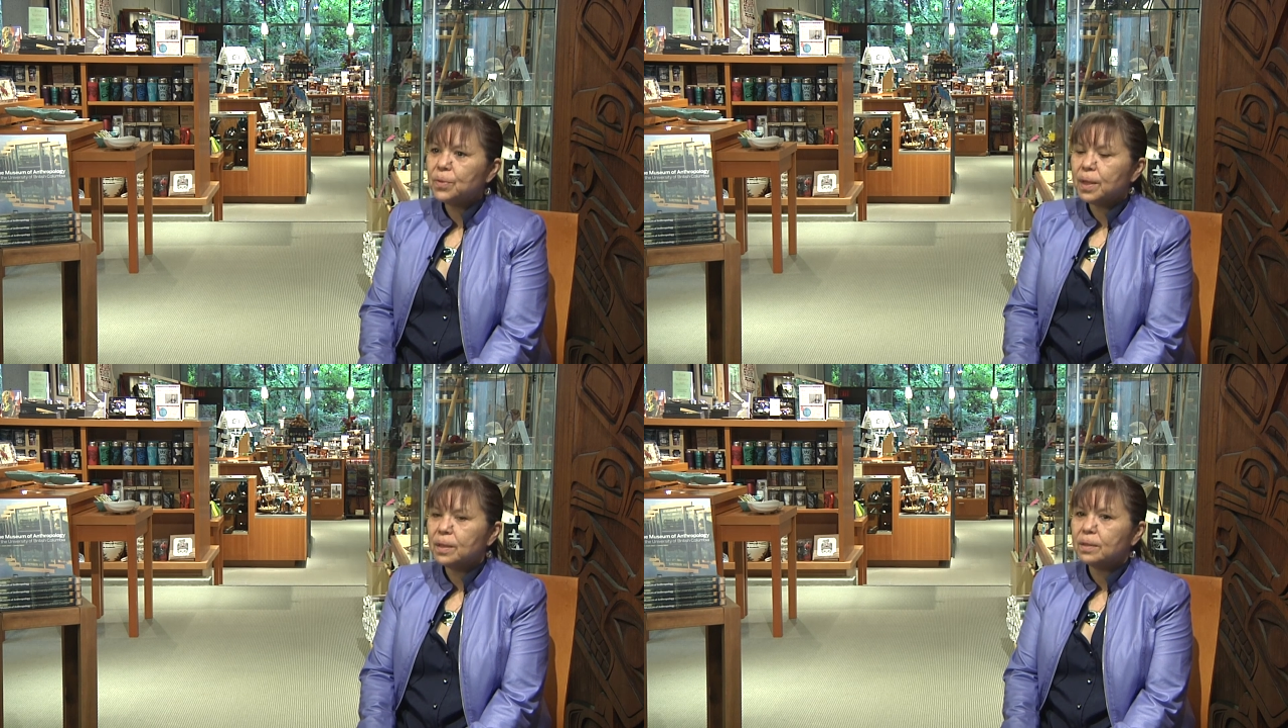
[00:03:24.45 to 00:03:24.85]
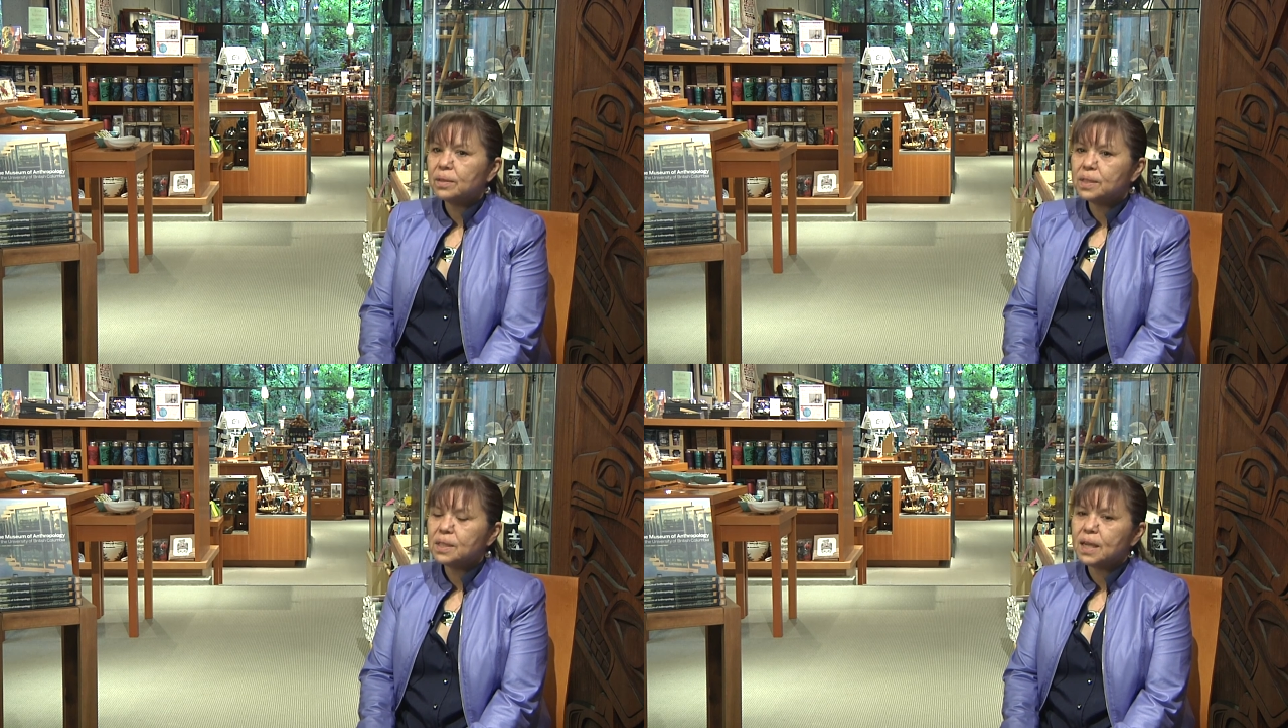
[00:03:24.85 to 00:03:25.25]
The
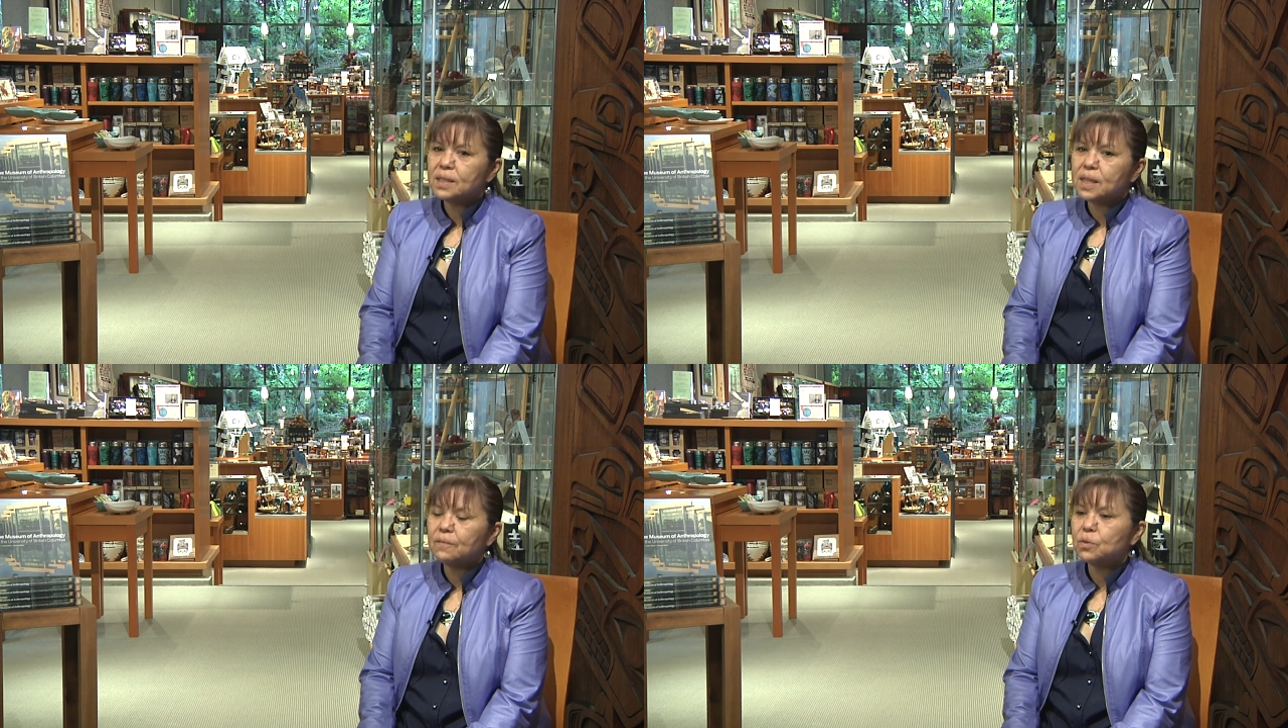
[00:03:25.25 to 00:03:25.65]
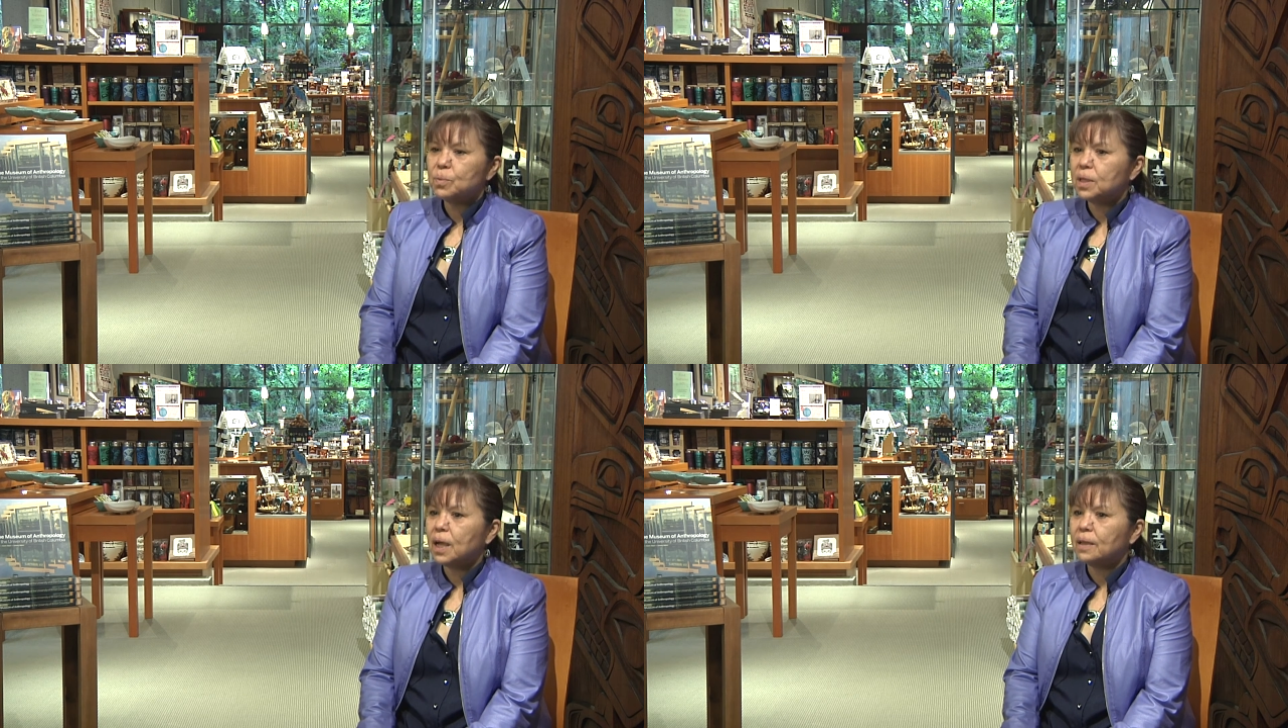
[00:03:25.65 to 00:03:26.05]
designs have to
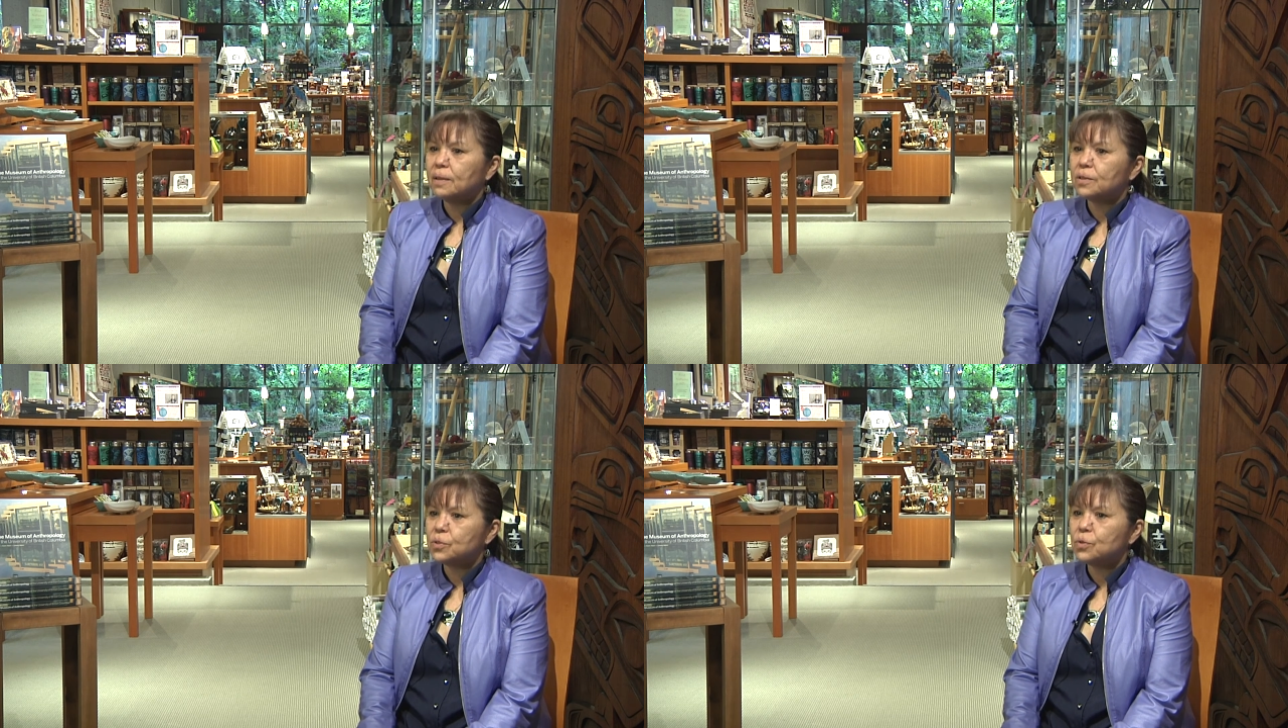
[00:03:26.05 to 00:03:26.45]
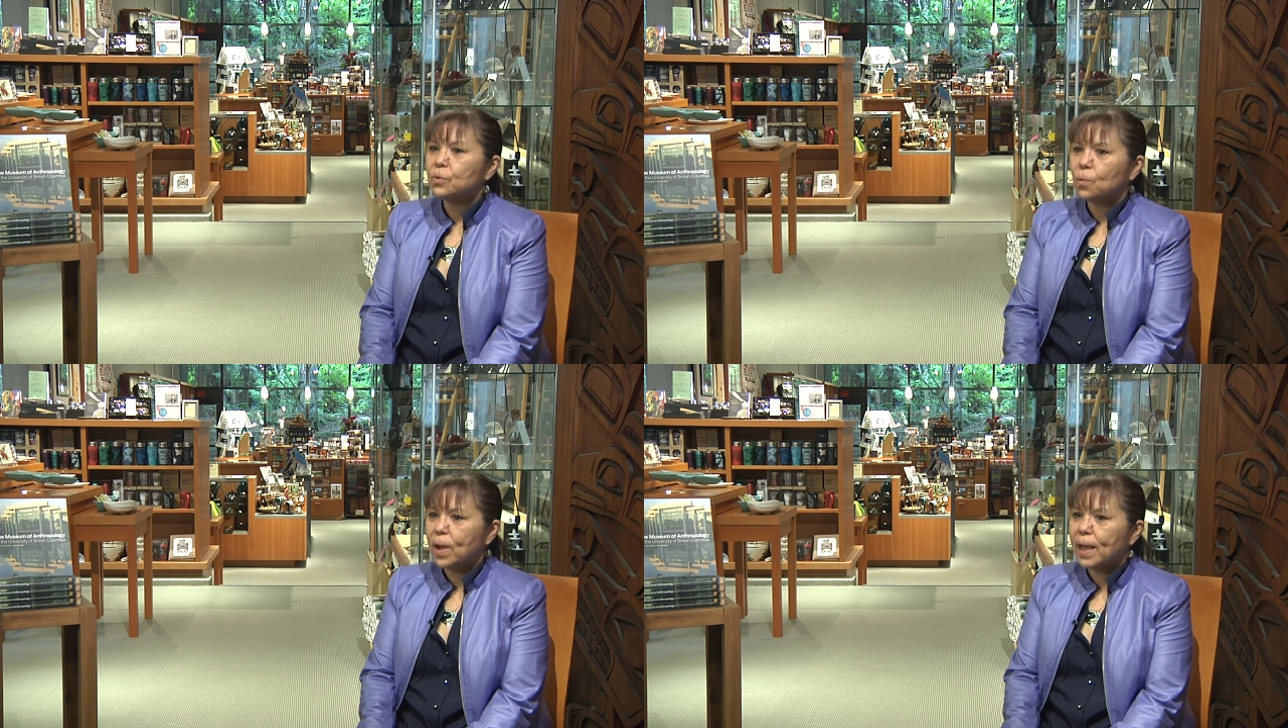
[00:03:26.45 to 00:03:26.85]
be done a
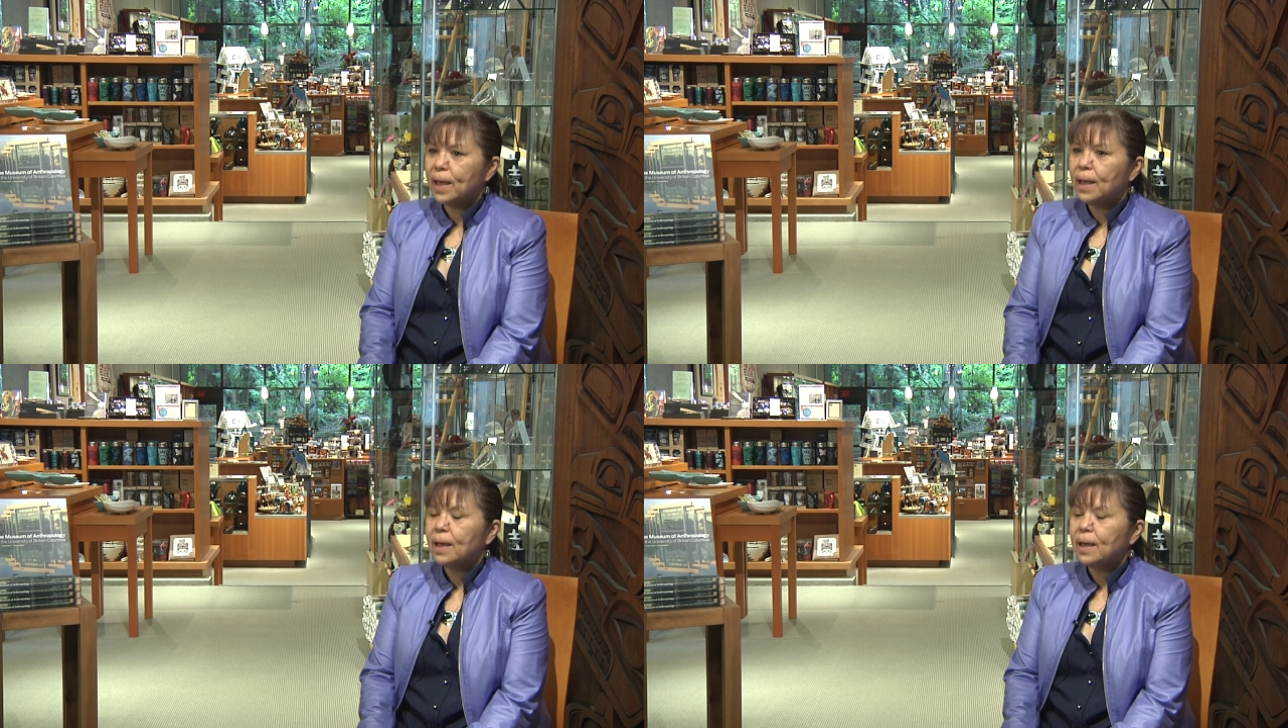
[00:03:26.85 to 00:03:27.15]
certain way,